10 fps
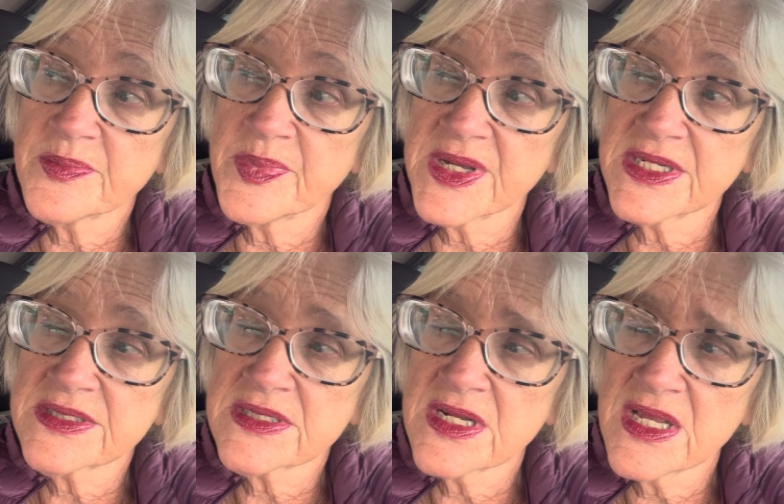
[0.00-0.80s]
but
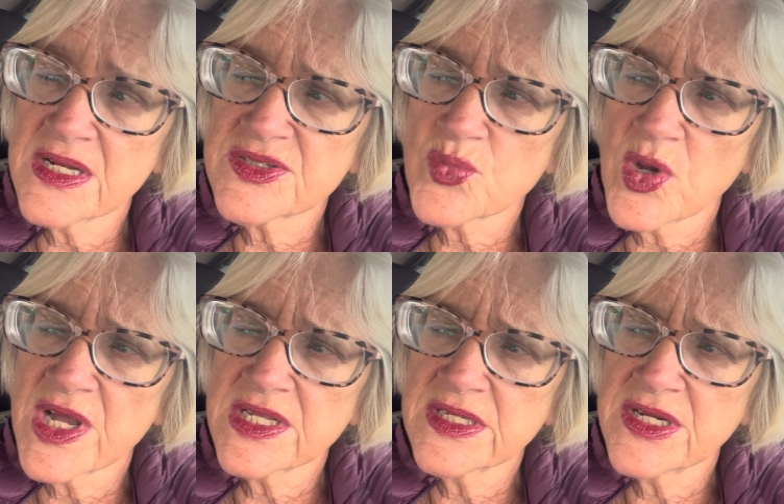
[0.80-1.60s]
it's not as
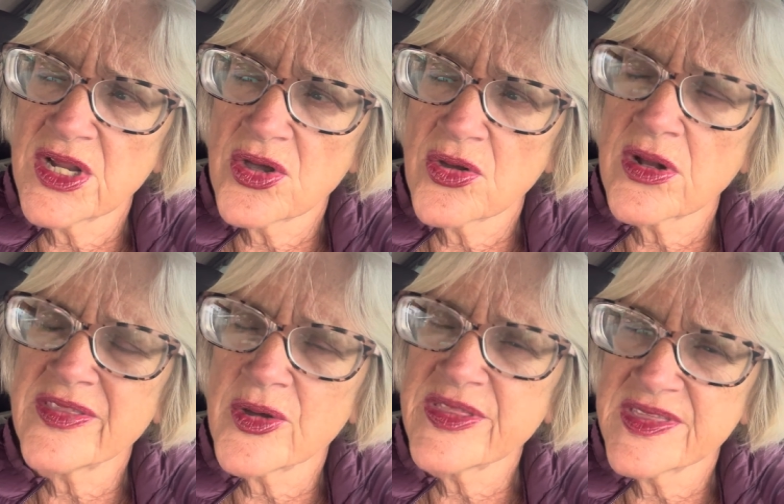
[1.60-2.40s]
widely known,
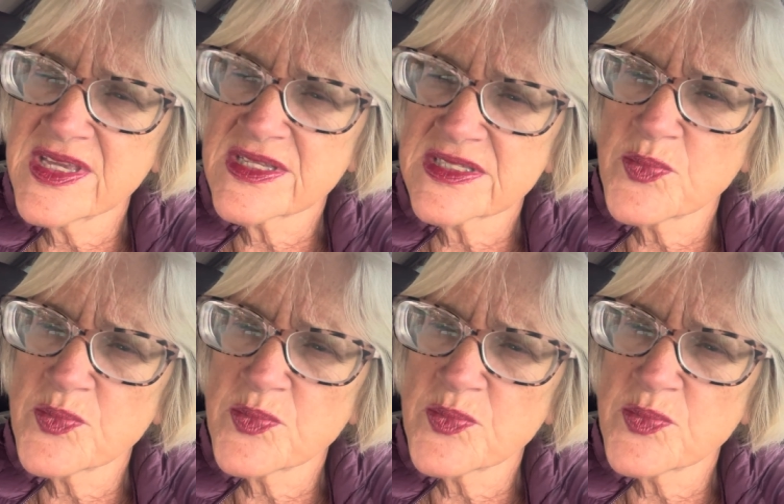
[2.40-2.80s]
although I think it's